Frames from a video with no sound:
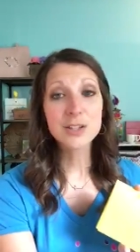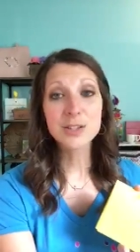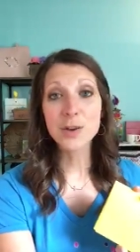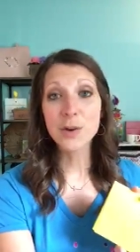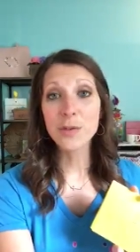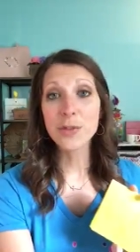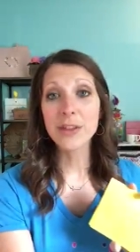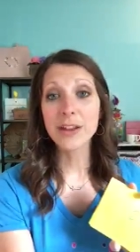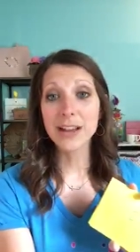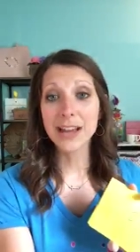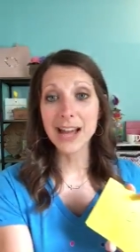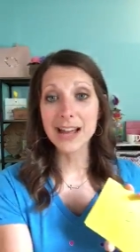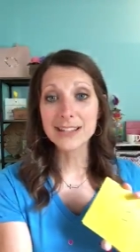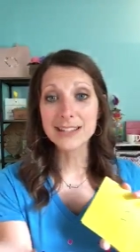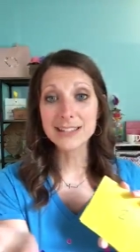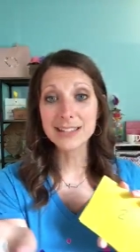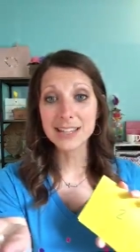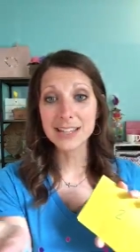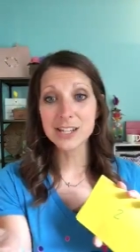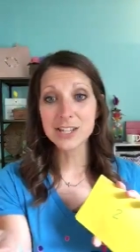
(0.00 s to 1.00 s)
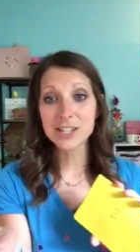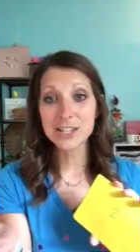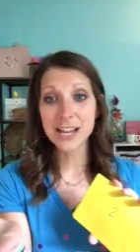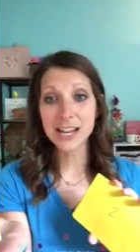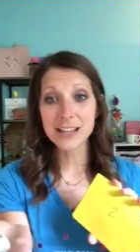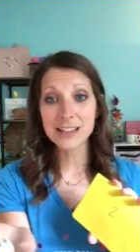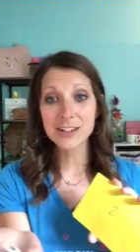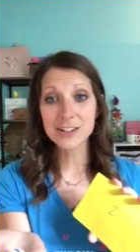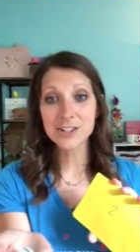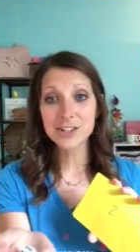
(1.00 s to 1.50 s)
So the guests each
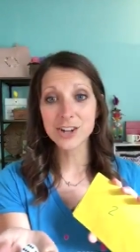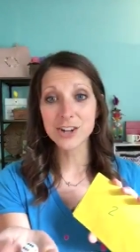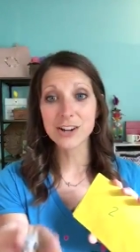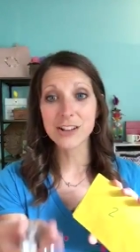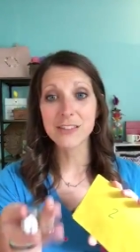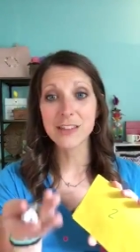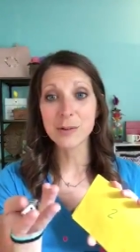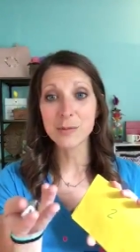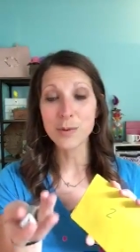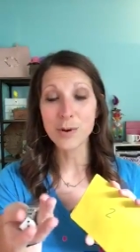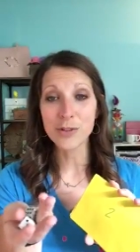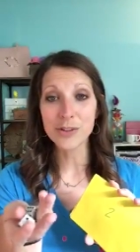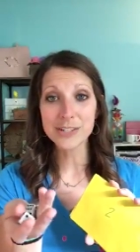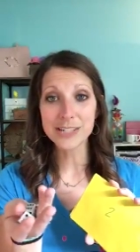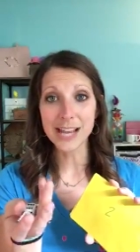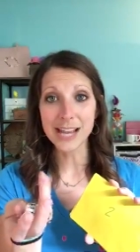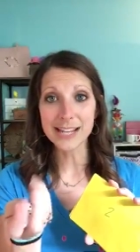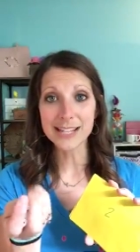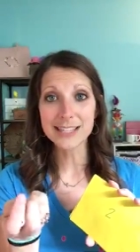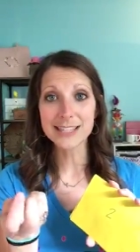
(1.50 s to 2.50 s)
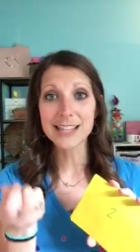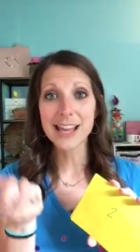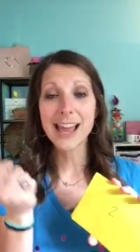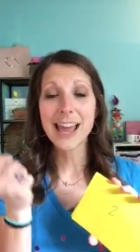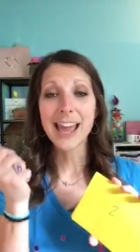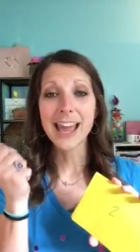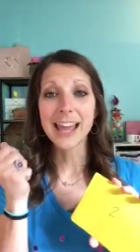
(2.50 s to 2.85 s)
take their turn and they roll the dice,